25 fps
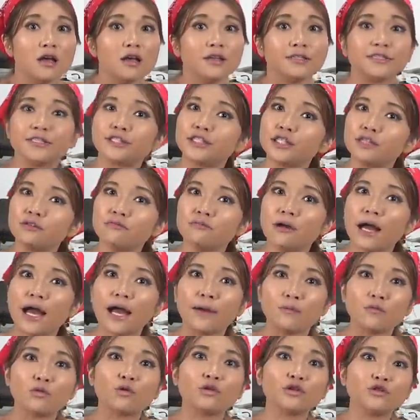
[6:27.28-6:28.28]
Still,
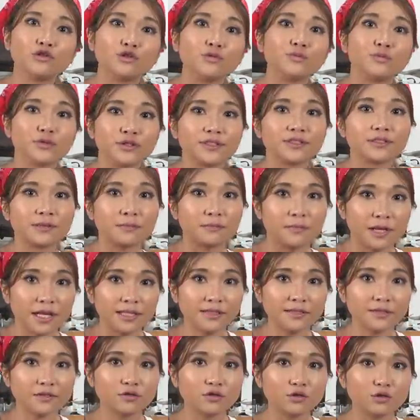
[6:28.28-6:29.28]
I'm going to put some
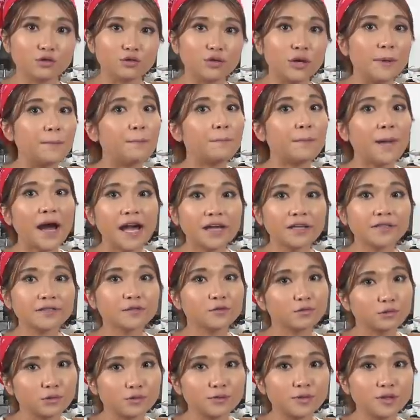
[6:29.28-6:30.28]
links to
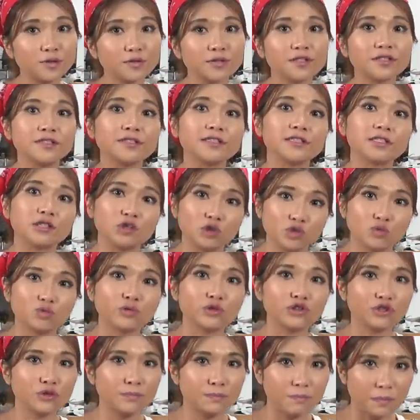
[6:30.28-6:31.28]
unbiased reviews in the
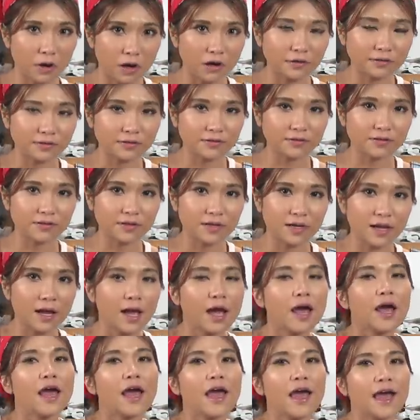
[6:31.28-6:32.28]
description box.
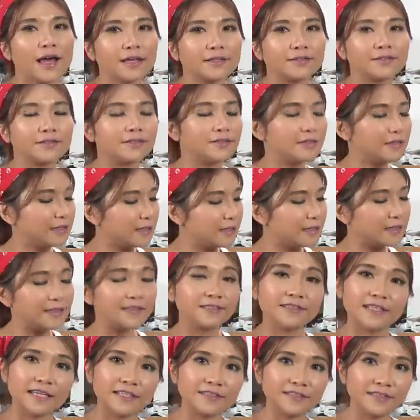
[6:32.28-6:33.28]
As it
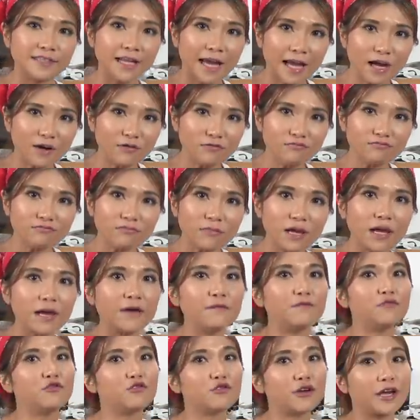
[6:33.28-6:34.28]
stands now,
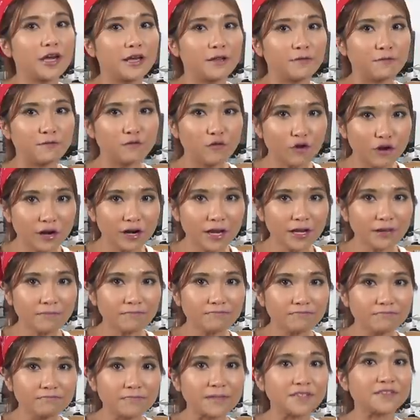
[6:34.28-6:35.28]
if you can afford it,
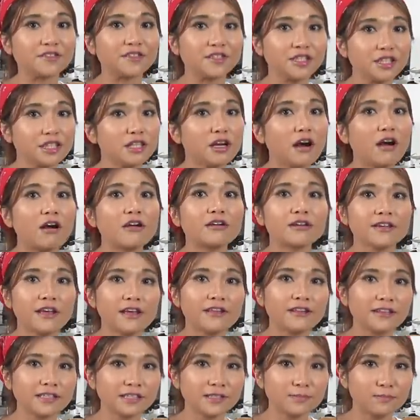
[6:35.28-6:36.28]
the
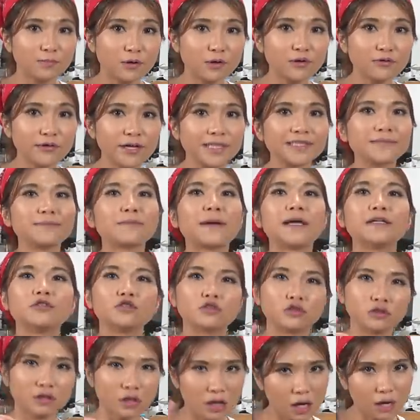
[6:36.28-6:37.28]
CR10S Pro is my
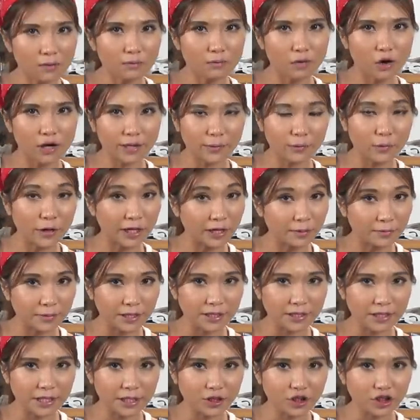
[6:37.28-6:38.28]
top
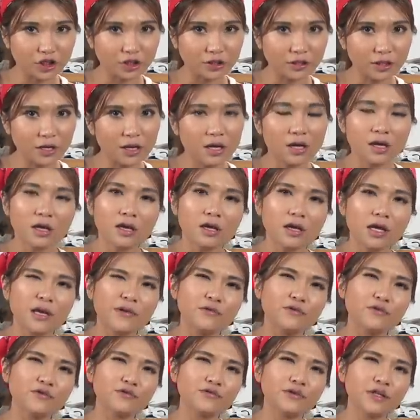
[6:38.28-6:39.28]
recommendation.
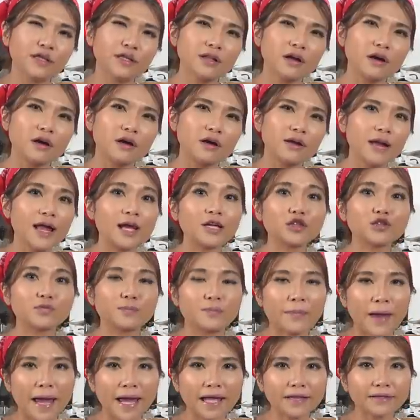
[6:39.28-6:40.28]
If you need a
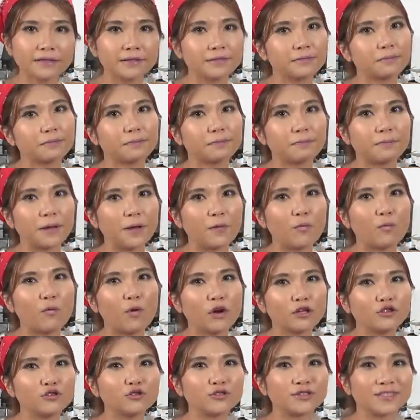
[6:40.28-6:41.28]
large bed but
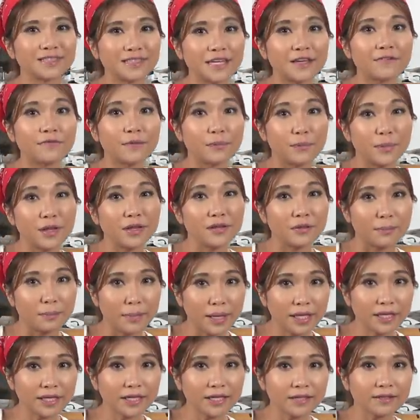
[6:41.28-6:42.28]
want to save a bit of
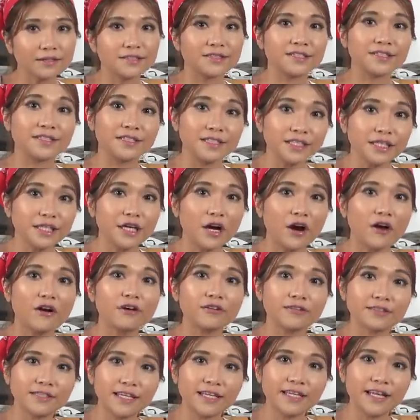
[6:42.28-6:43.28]
money, the
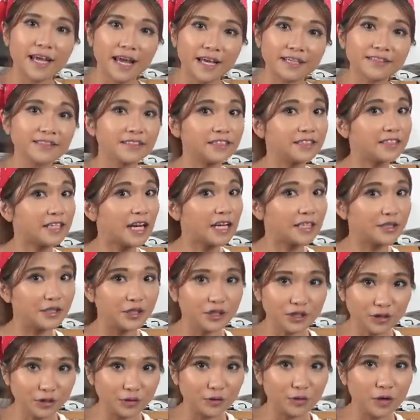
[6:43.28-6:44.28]
CR10S is
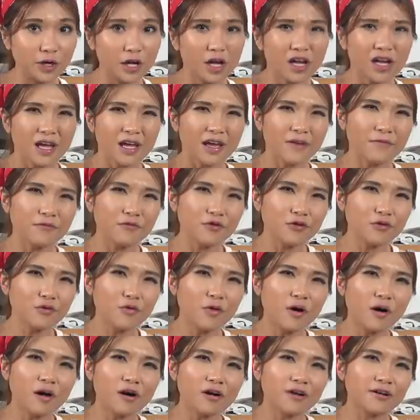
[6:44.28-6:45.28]
ideal. If
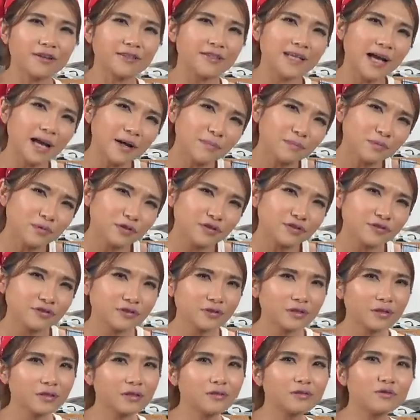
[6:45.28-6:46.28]
you are a young
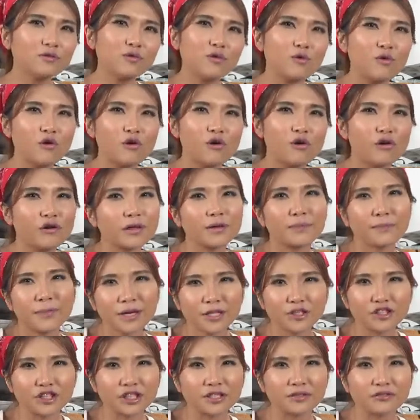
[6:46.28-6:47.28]
person or on a
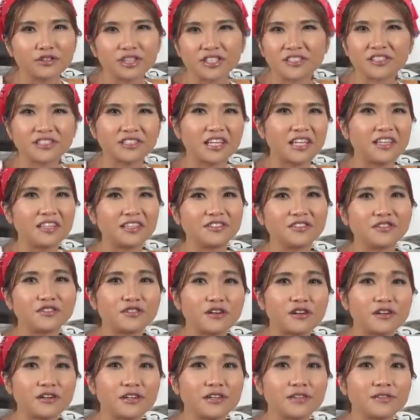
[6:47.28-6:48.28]
budget just getting
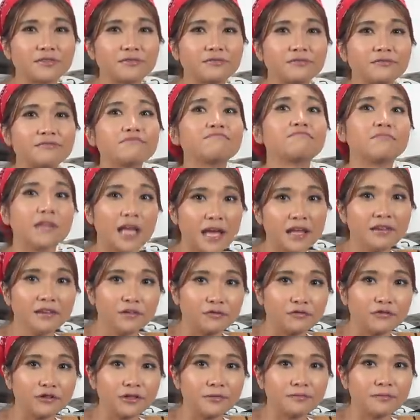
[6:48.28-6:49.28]
started, the
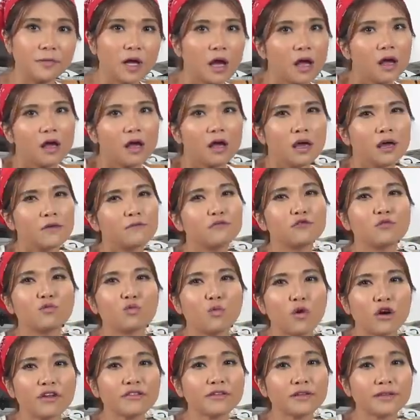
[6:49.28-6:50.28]
Ender Free. If you
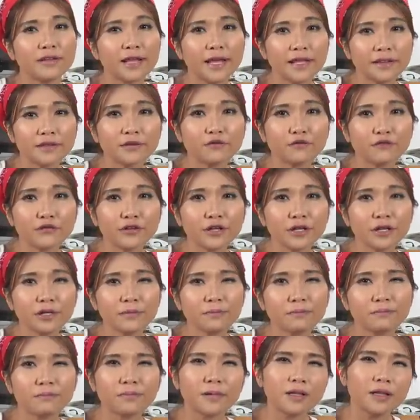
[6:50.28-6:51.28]
want an Ender
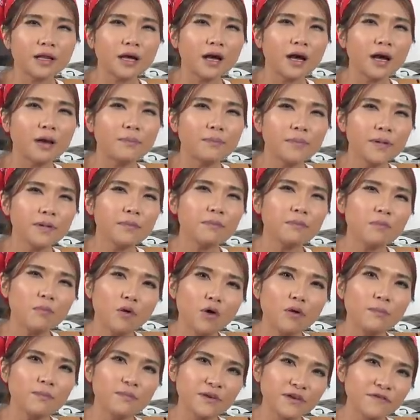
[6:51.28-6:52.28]
Free but a bit
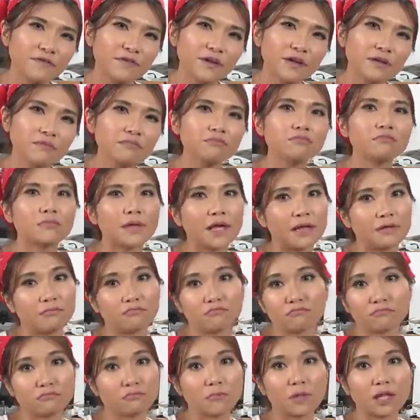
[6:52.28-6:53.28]
more beefy,
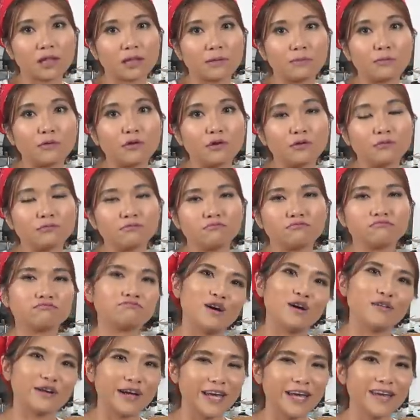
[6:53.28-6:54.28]
then get the Pro.
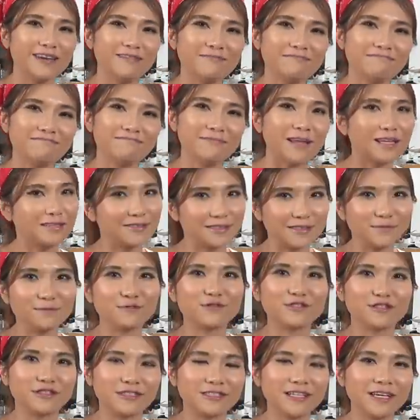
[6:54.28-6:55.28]
Okay, that's it
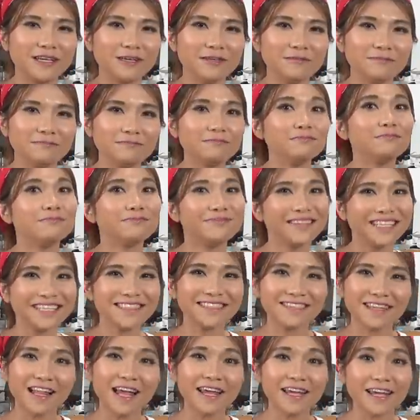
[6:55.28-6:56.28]
for today.
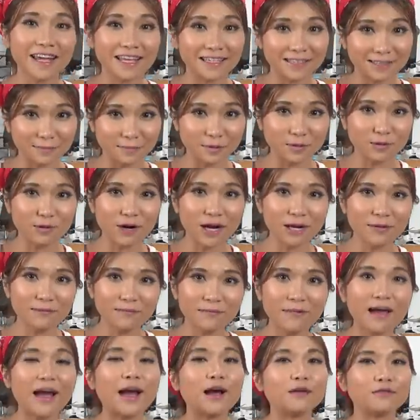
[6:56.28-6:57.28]
Please like and subscribe.
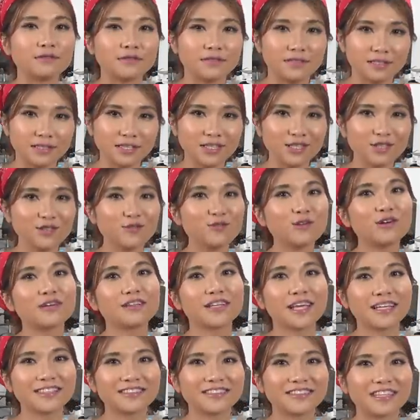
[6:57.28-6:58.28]
I'll see you all
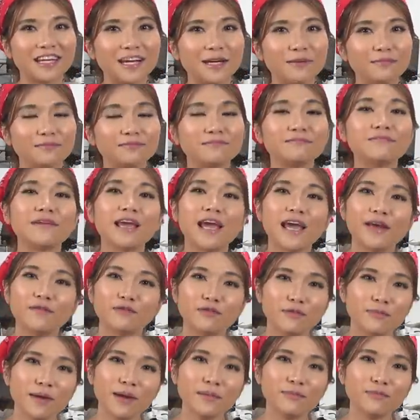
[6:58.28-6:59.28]
next time.
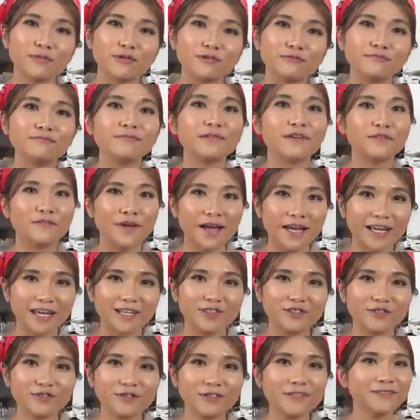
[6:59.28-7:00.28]
And remember, if I
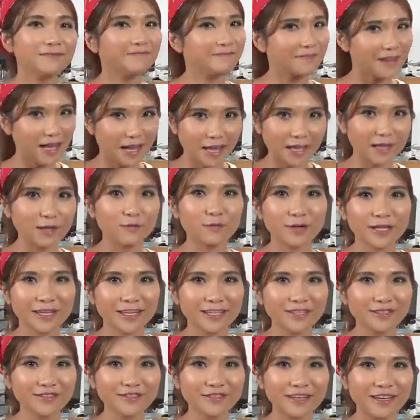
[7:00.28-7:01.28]
can do it, anyone
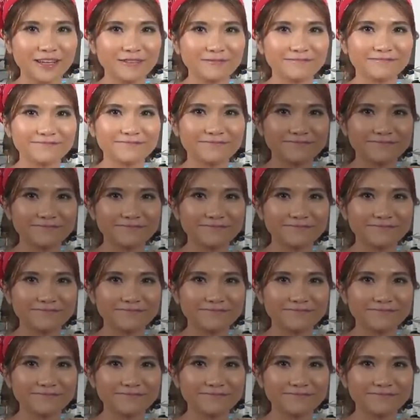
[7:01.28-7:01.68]
can do it.